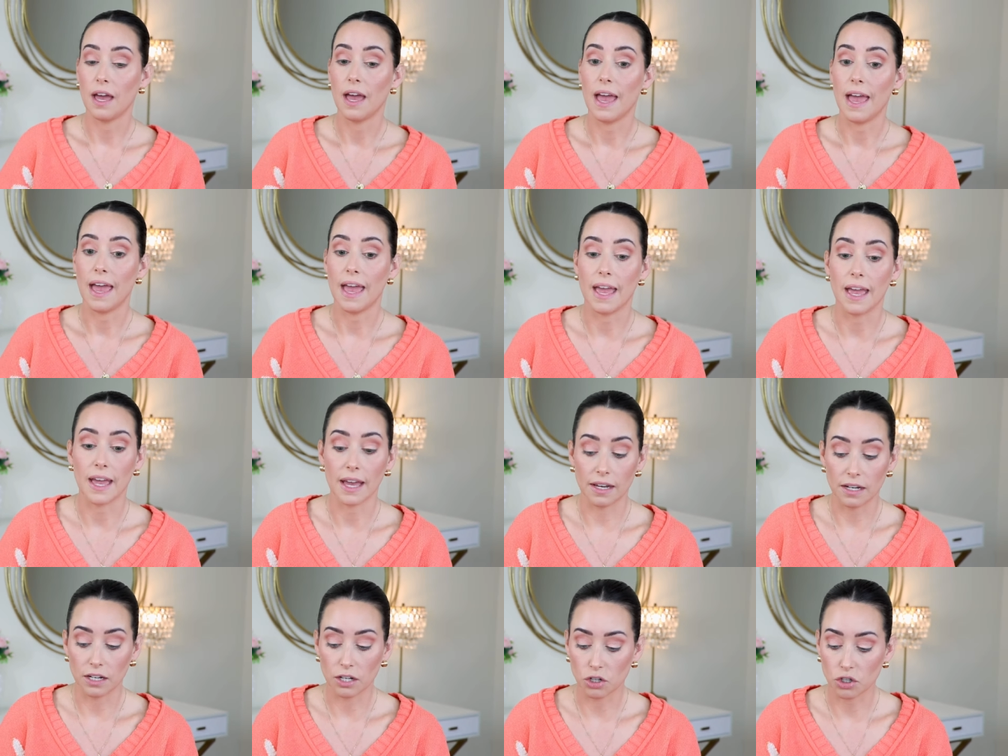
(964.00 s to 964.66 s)

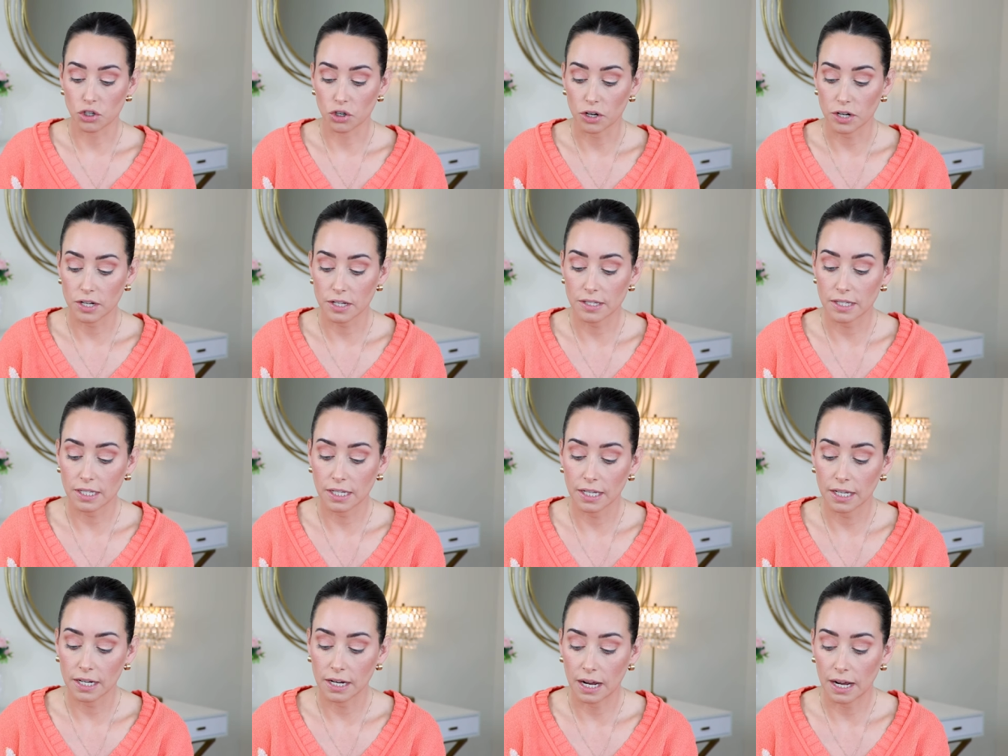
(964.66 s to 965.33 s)
and tracing
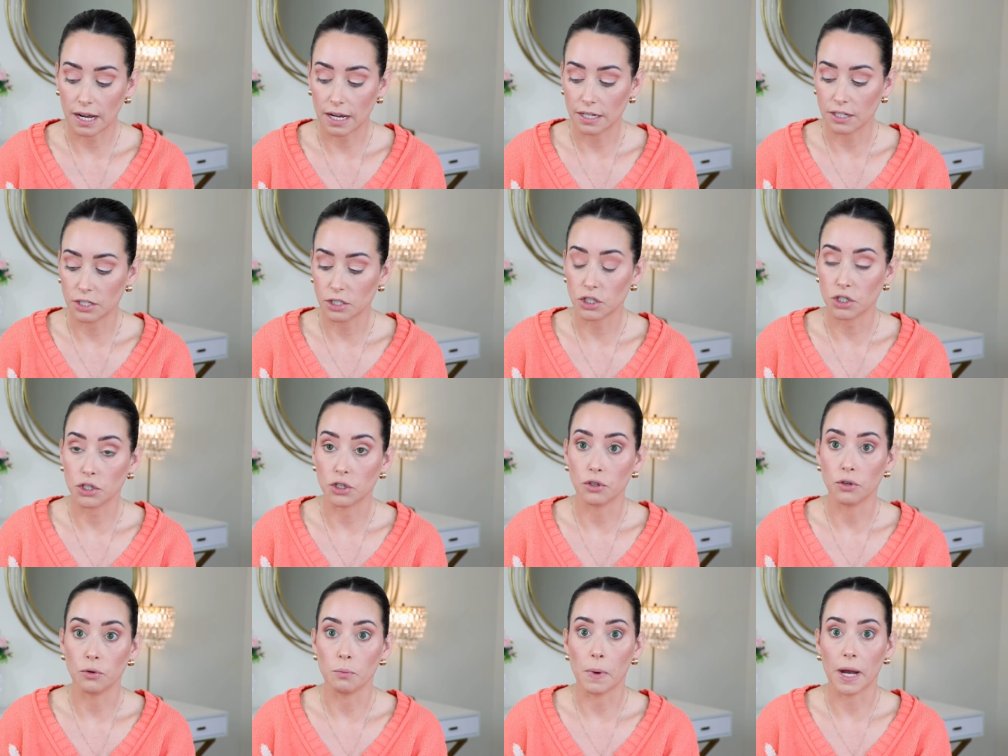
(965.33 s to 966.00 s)
it
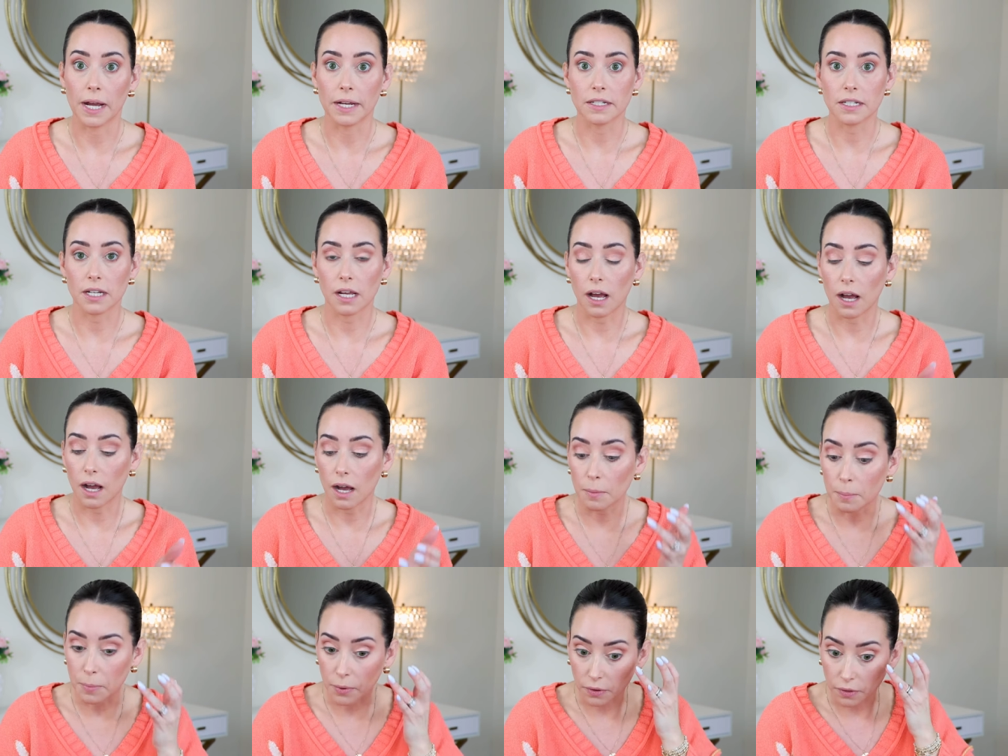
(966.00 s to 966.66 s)
onto my
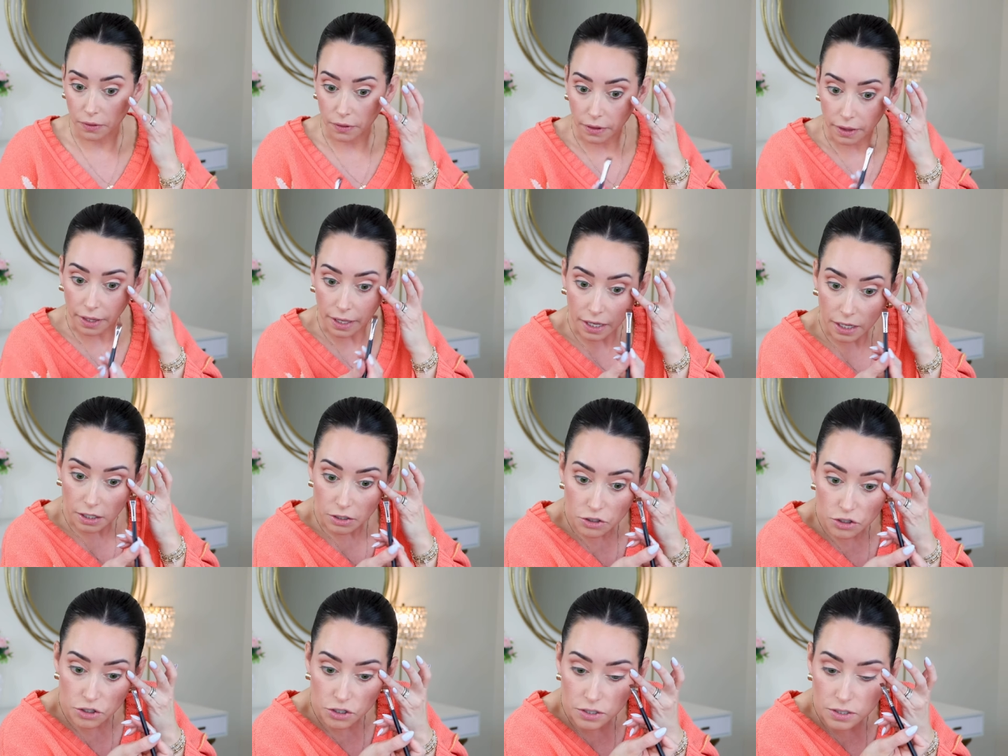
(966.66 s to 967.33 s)
top
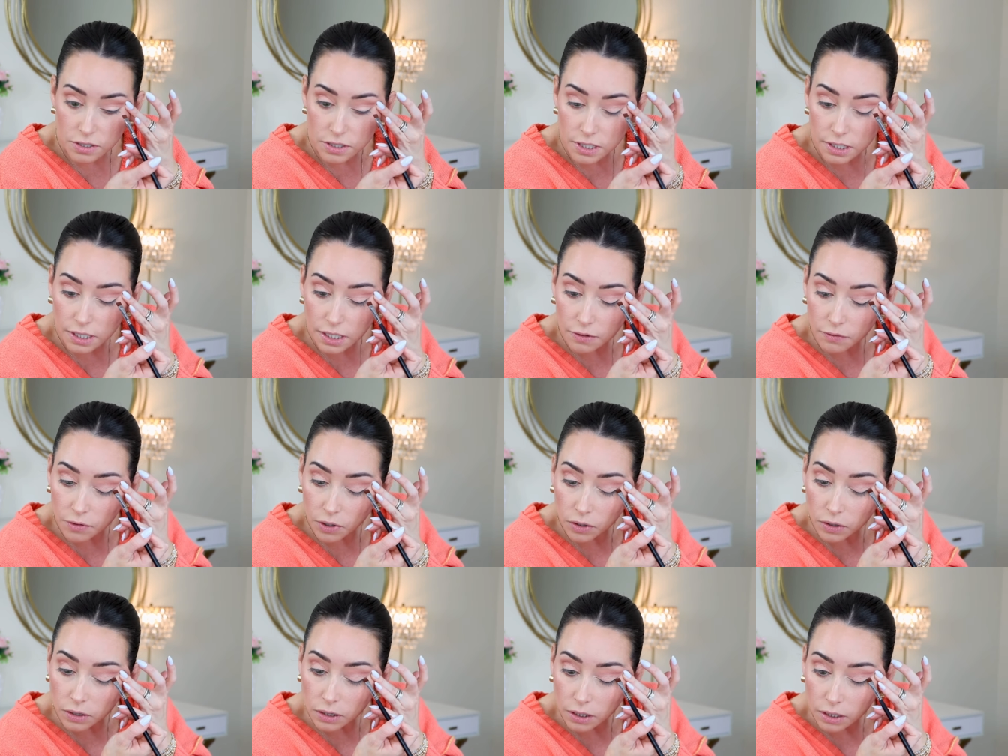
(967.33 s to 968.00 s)
lash just to give a
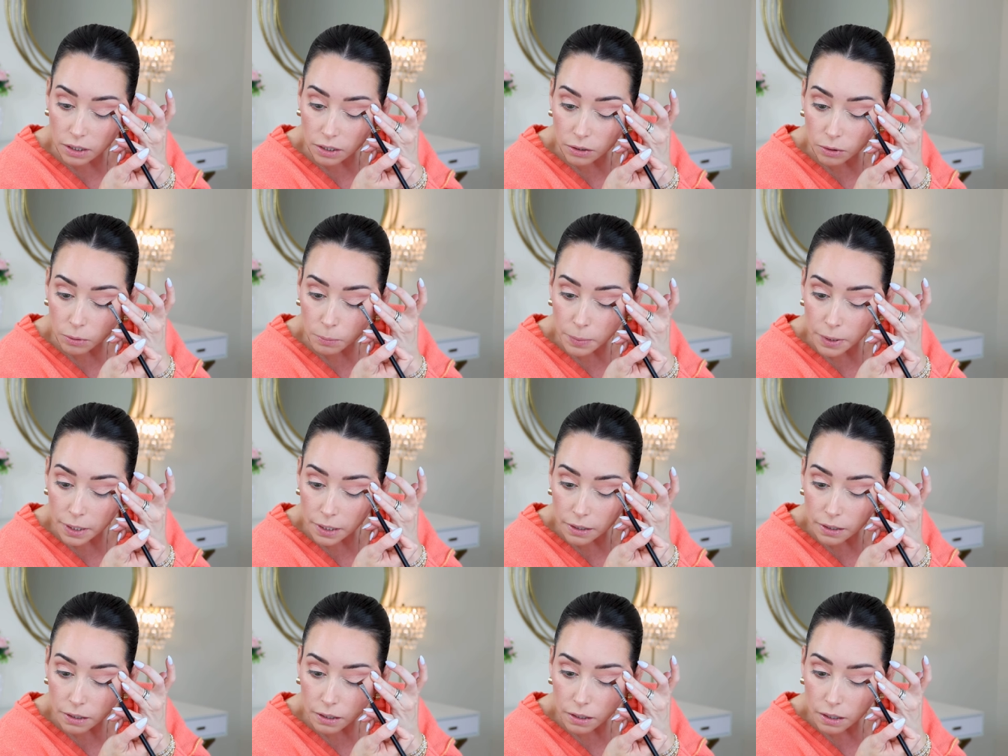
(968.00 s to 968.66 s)
little
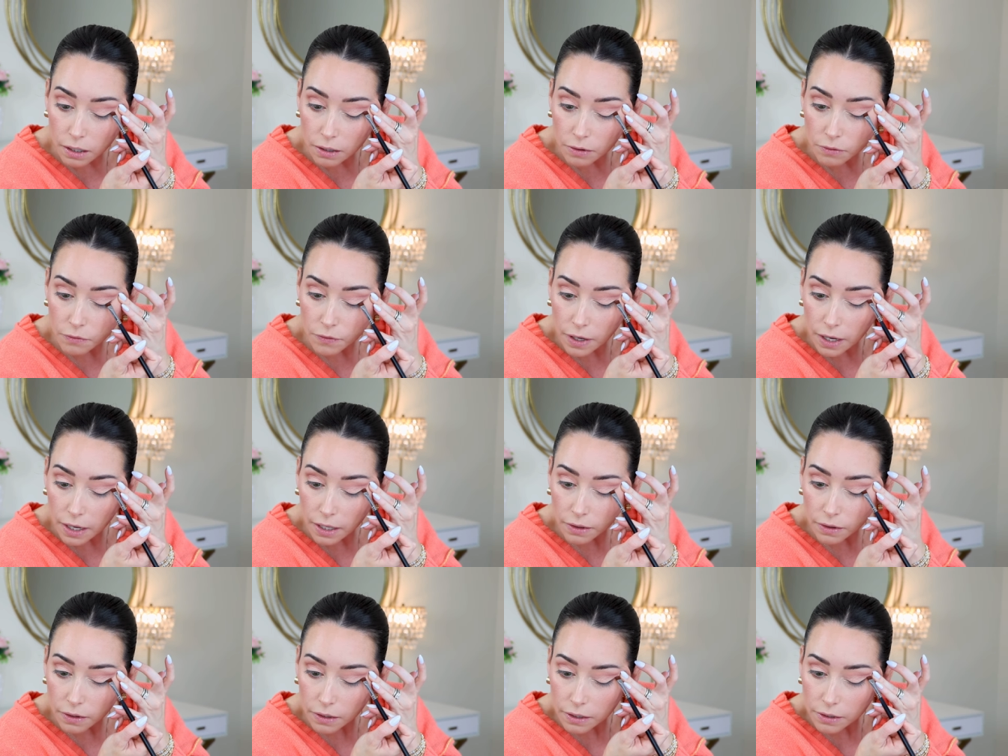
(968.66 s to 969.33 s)
bit of
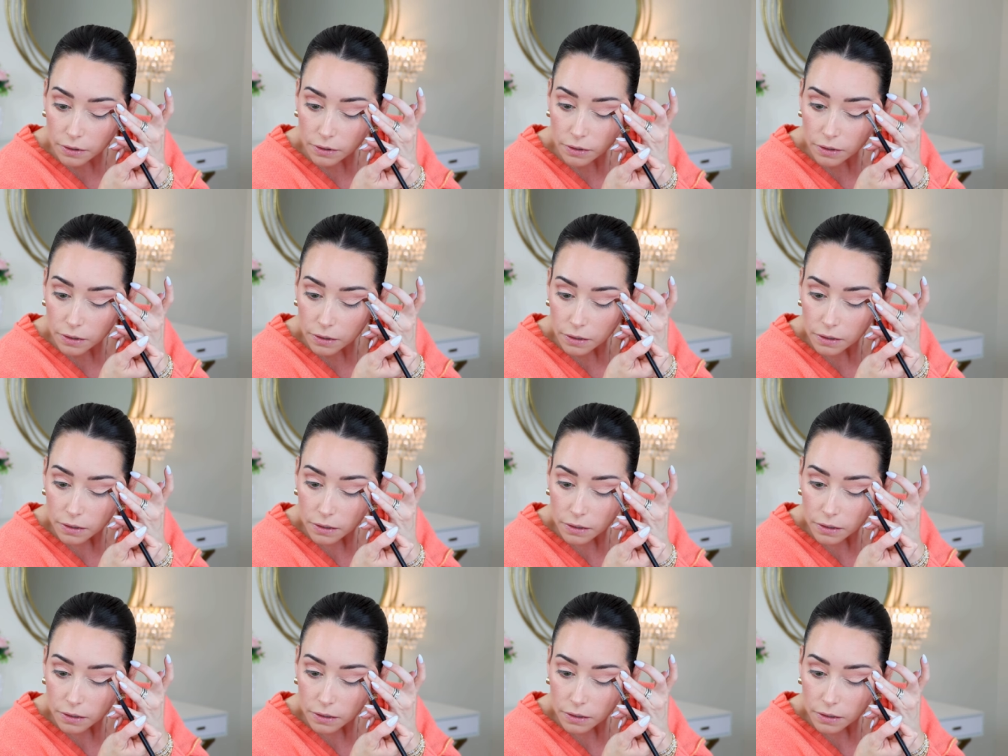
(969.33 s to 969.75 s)
eyeliner.